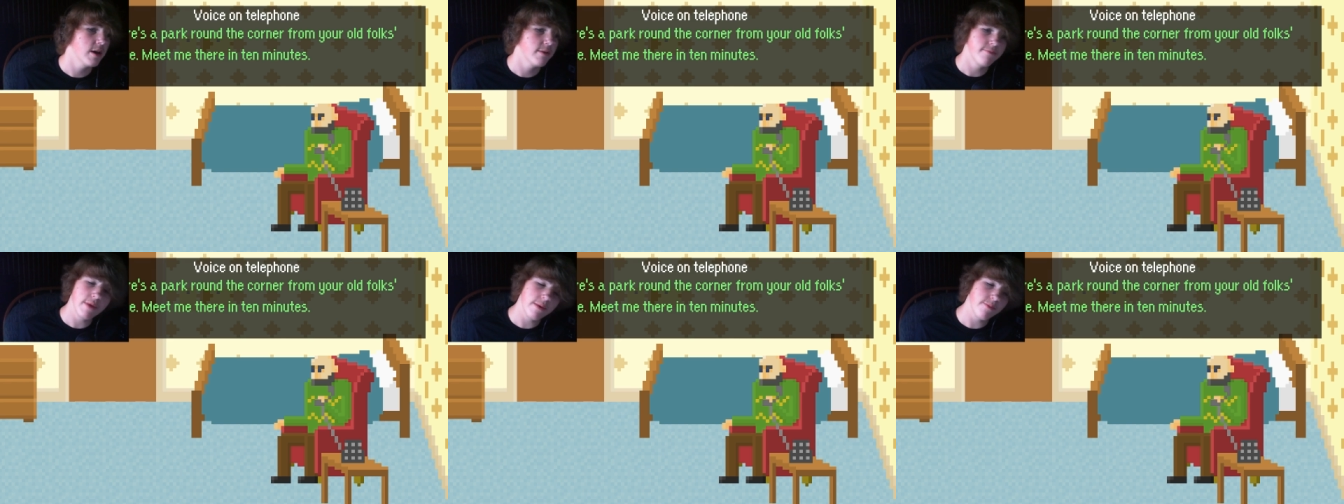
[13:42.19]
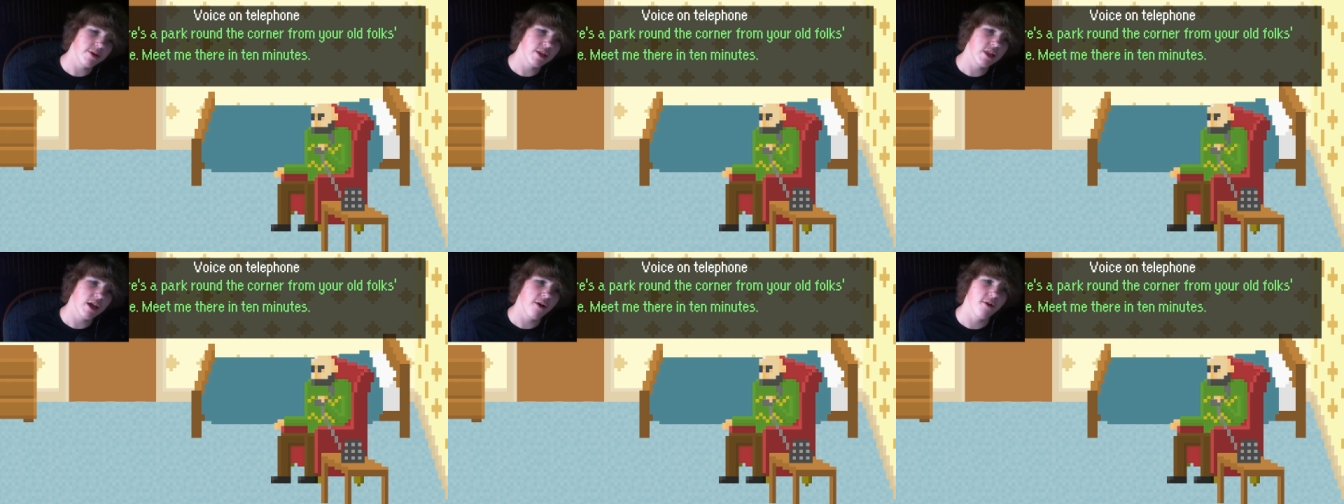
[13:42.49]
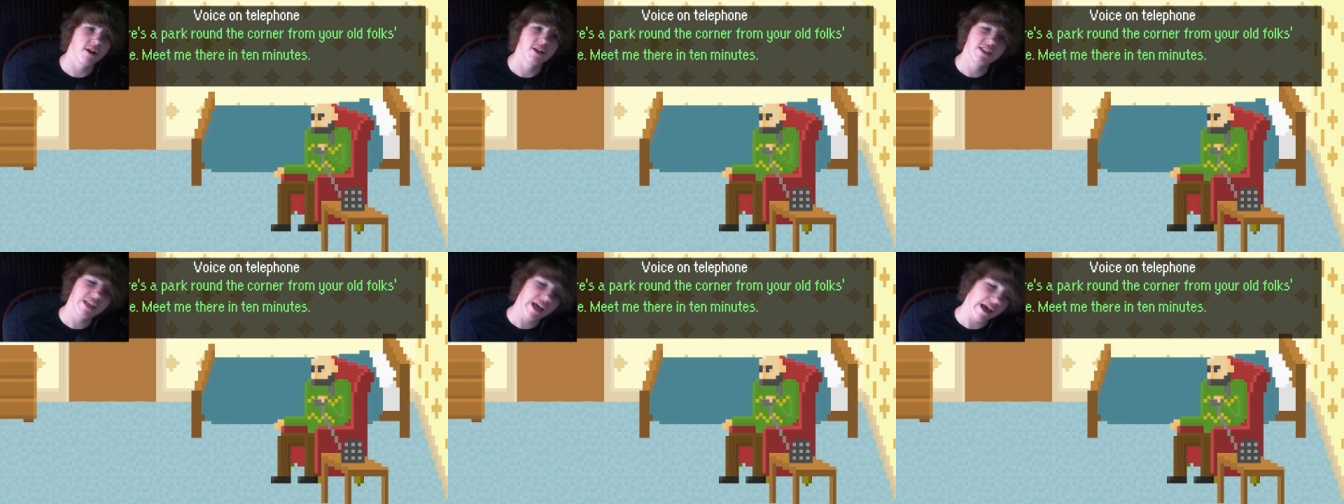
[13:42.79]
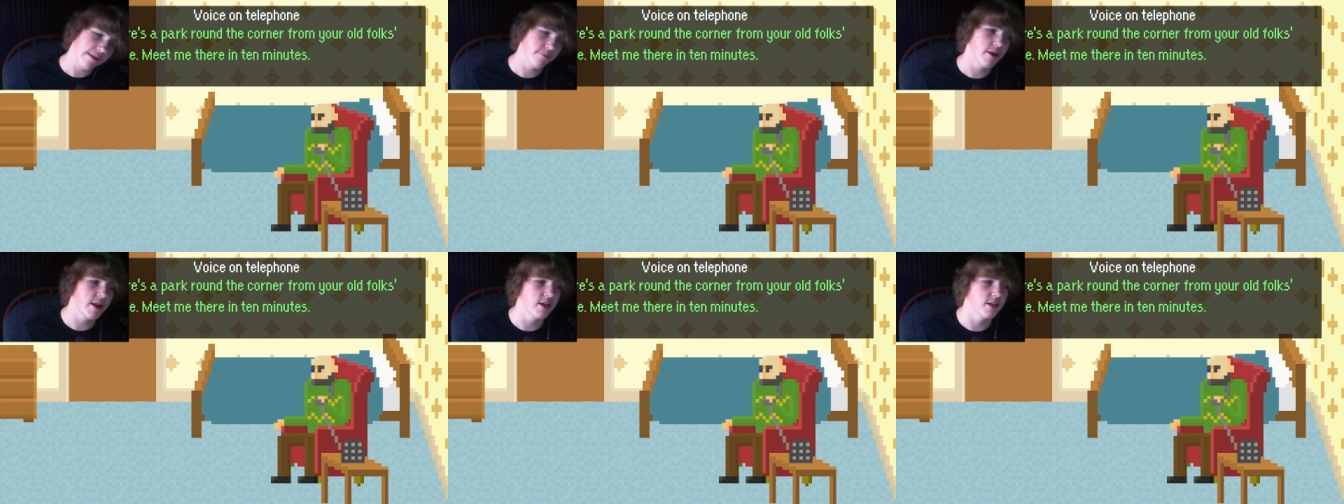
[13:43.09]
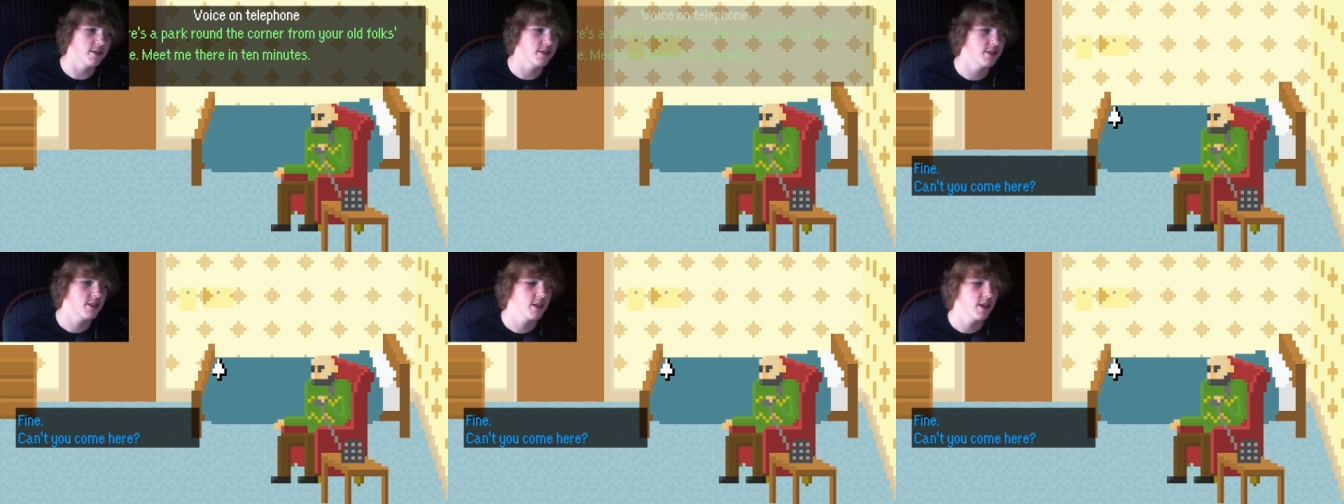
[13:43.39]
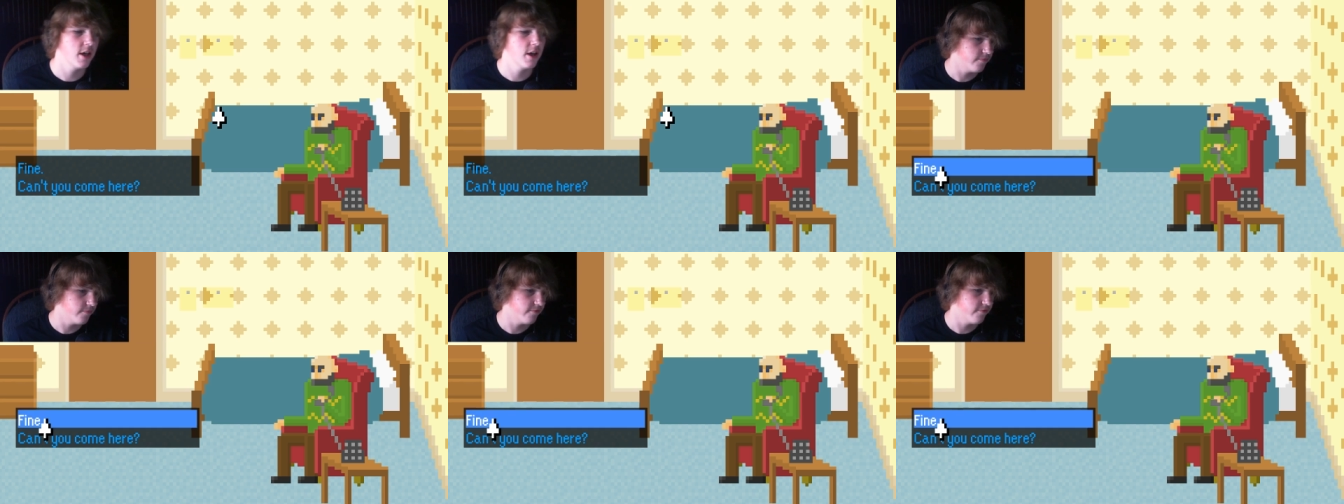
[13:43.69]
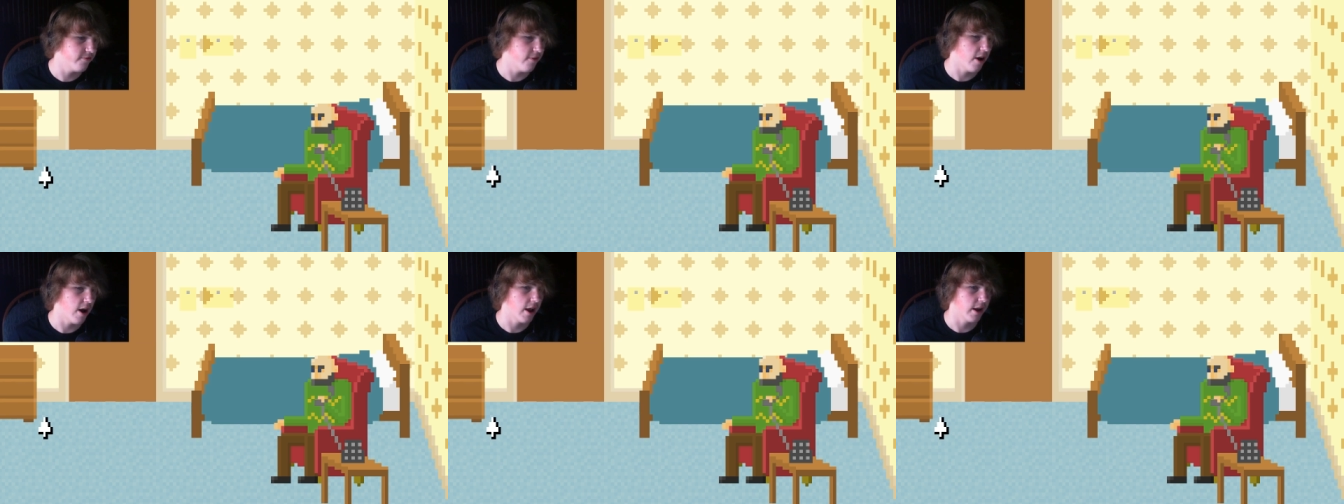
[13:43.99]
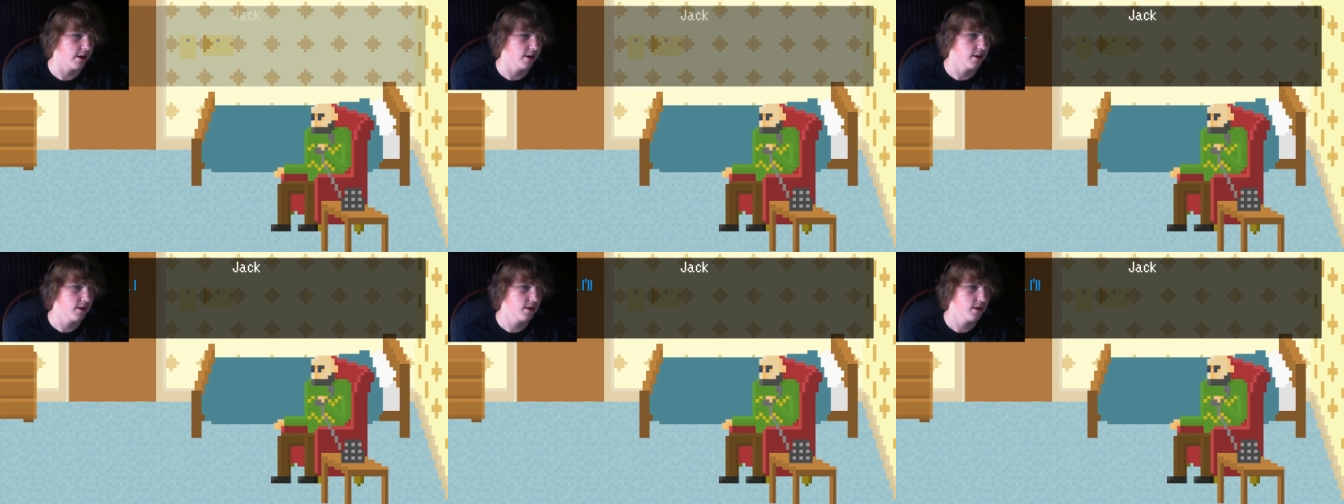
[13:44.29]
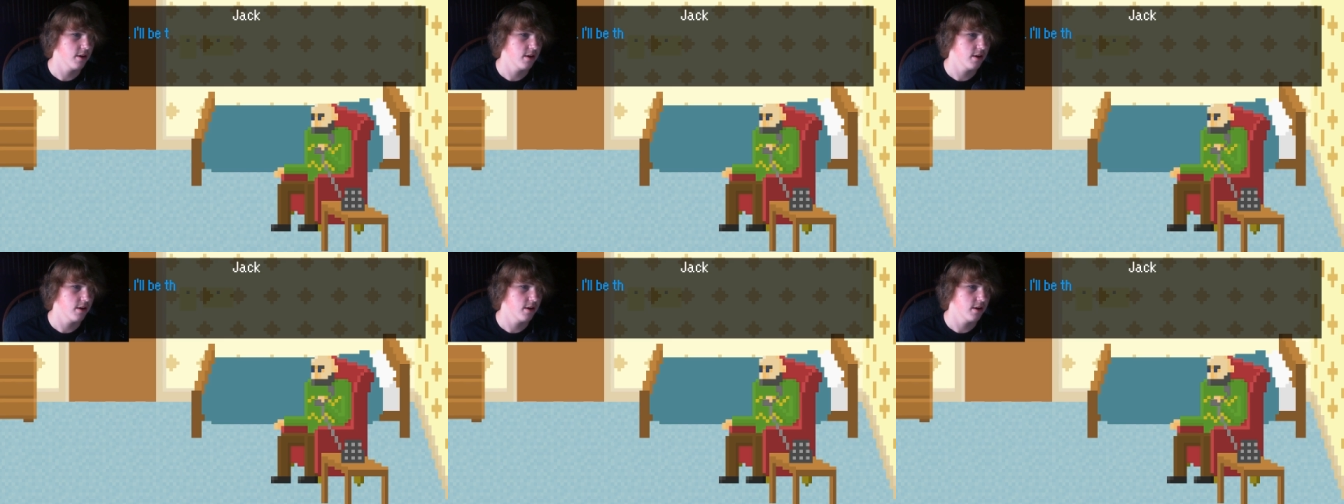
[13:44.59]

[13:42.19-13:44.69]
Meet me there in ten minutes. Fine.